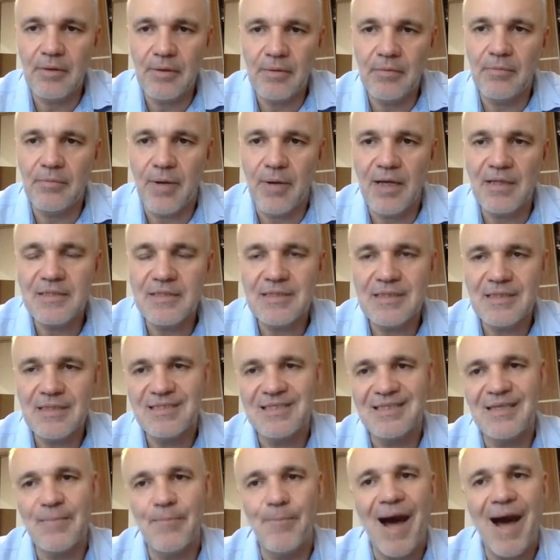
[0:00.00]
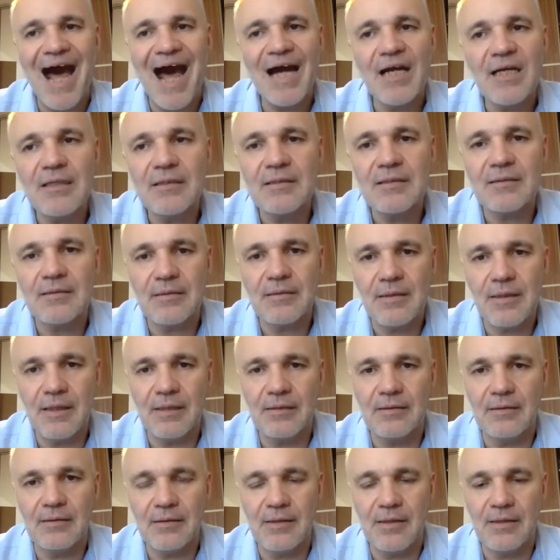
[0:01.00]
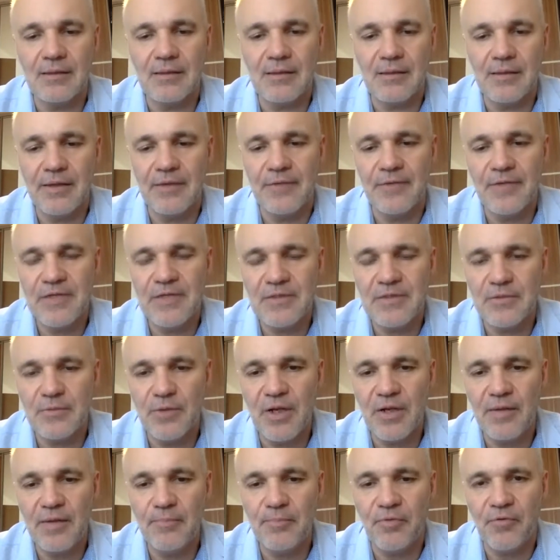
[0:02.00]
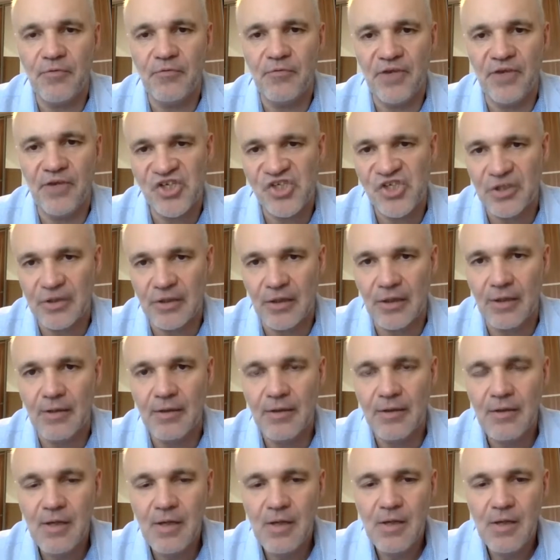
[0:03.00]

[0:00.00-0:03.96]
once it's debunked, that there is really professional